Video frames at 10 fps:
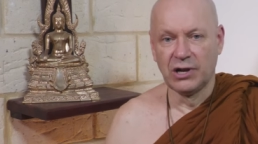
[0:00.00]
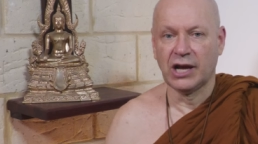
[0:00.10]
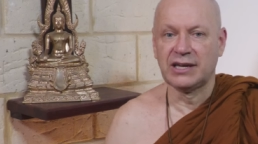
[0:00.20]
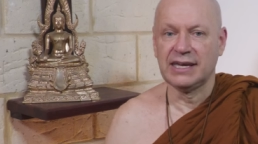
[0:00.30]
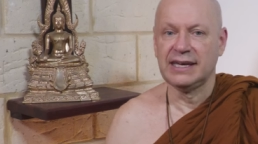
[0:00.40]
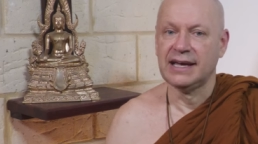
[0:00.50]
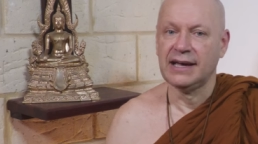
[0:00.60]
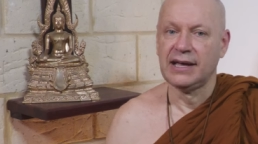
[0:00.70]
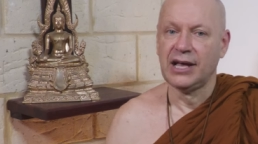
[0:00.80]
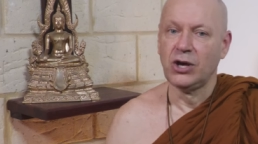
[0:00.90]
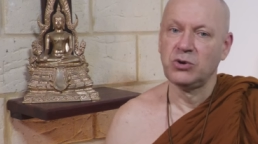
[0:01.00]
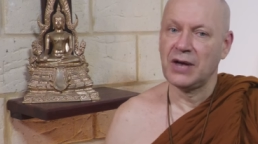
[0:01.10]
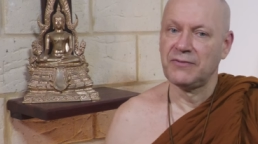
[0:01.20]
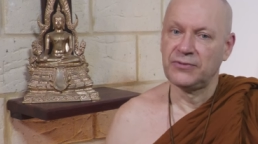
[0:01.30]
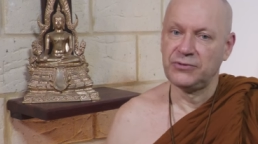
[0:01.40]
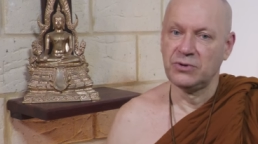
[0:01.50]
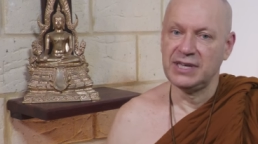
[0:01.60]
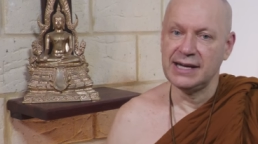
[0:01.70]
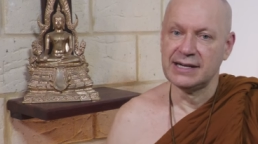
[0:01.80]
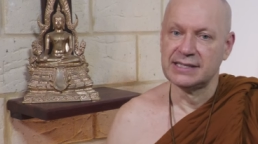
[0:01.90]
lucky, uh, you have a few
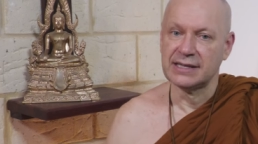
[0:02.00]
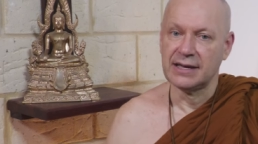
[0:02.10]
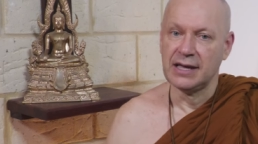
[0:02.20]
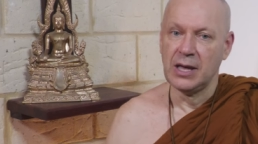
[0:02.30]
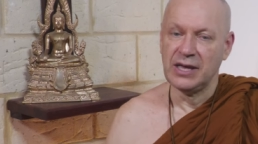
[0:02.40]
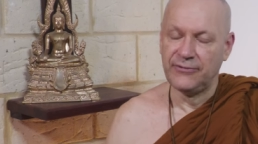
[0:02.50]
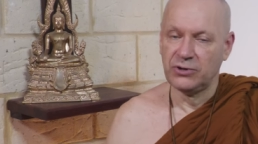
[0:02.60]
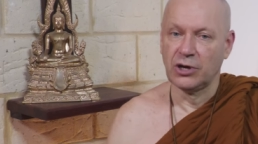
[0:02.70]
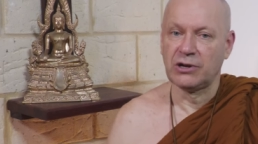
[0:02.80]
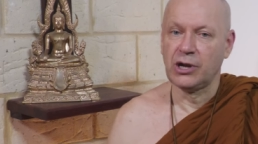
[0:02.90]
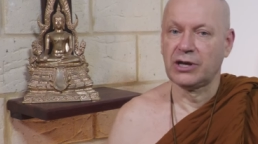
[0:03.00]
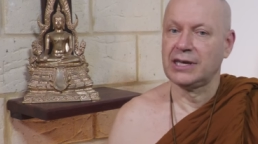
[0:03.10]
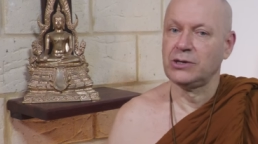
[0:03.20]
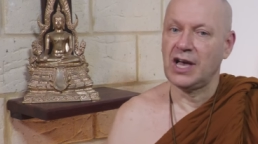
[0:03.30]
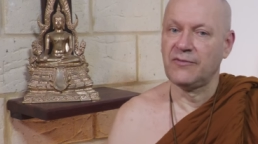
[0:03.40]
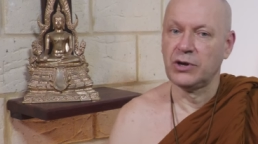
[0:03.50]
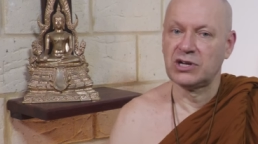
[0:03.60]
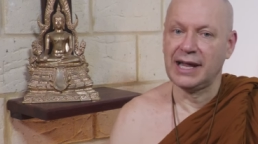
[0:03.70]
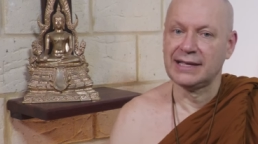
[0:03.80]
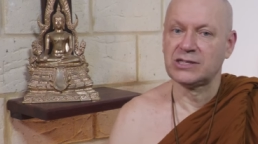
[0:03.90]
years. If you're not lucky, you have
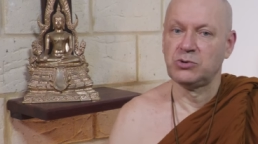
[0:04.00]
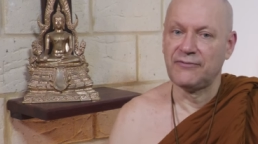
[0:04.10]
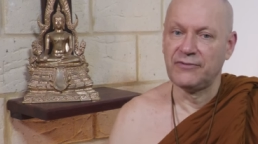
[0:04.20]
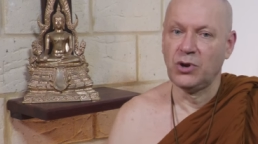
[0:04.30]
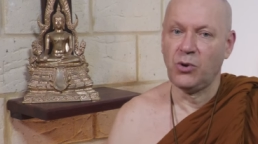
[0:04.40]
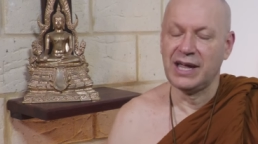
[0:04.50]
much less. You have no